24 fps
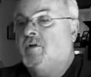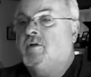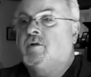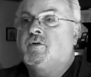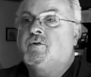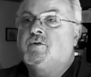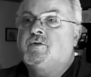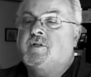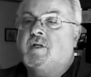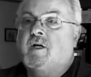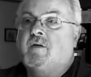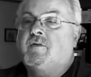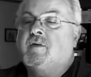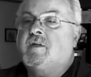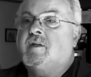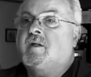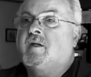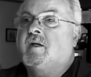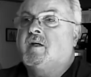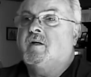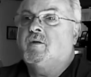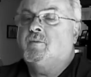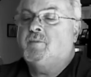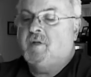you could lose
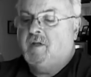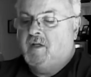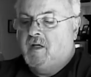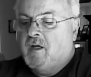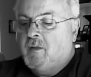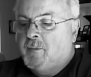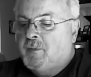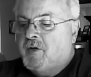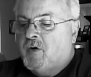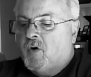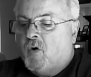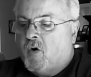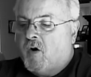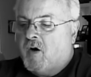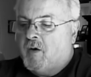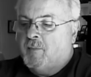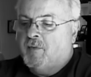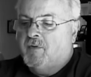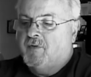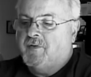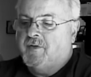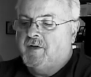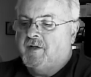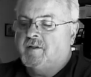everything. It'd be it'd be a
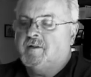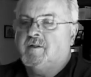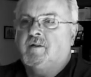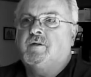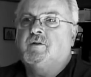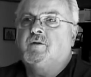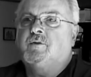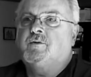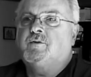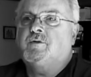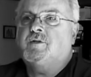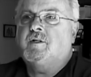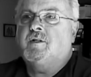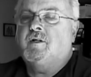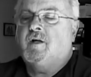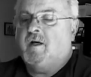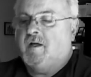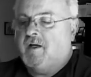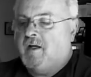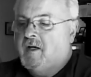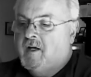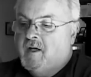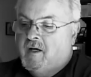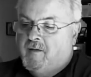horrible thing to lose. You
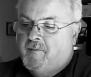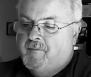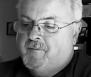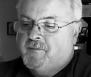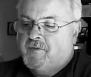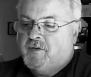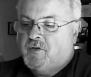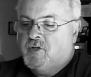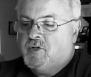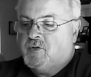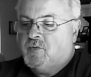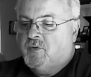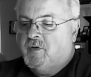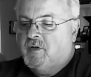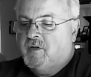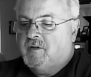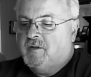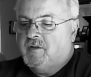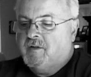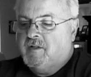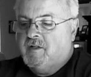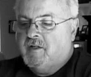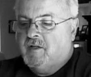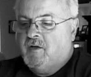know. Sure. Because
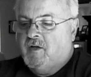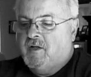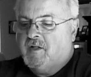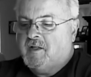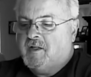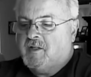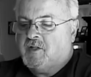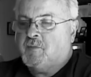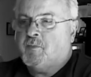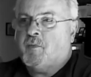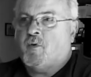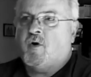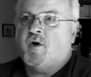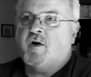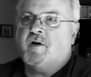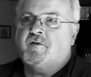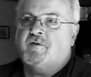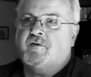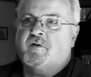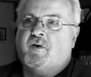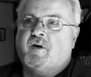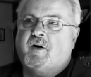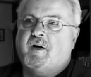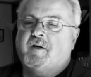we're you know it's
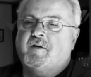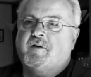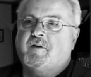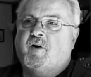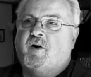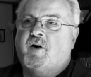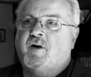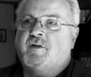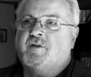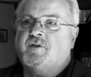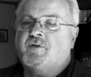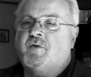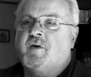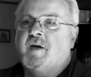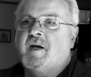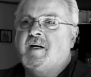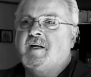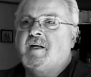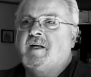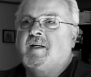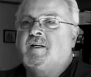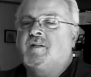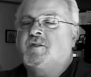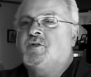part of our our
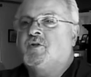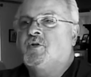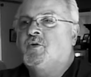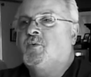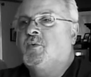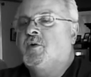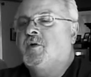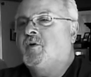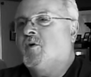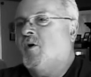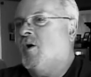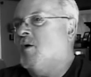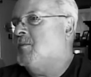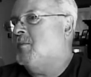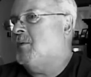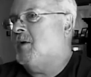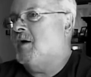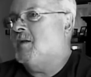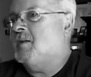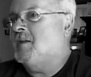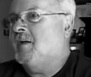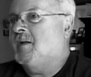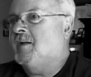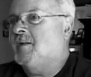training. It's who we are
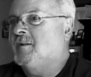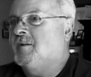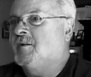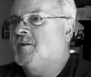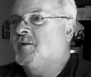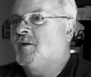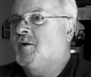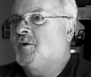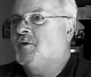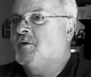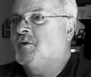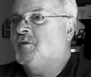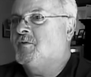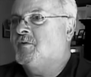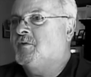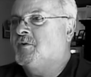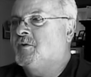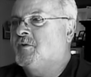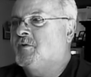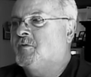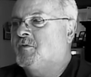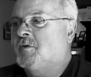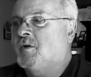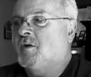by then. You know, you're
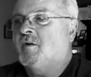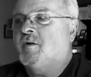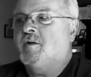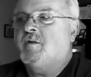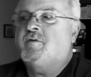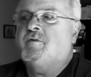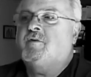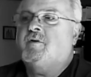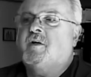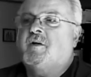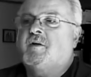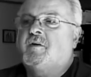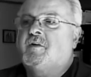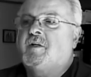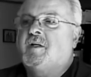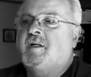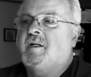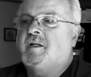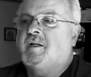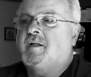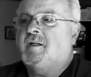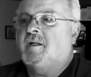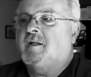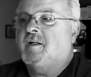you're very
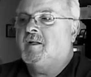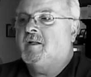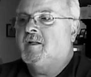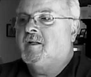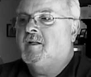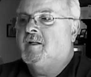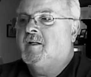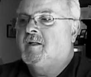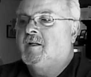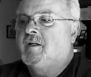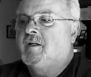very uh,